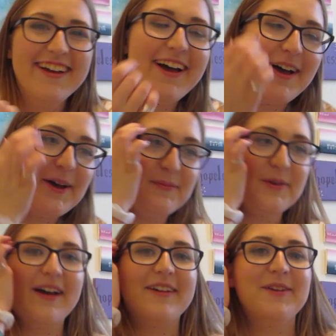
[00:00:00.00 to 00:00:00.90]

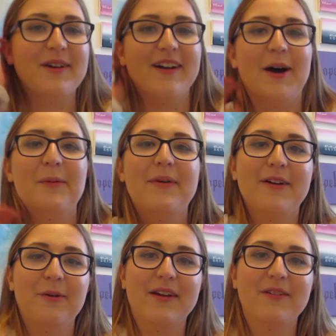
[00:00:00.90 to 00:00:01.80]
Yeah, you can comment
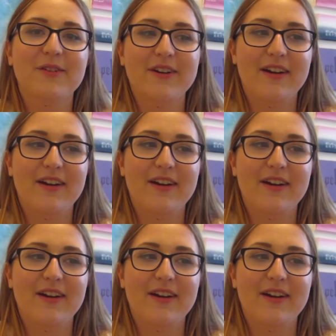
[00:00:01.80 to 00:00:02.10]
or whatever.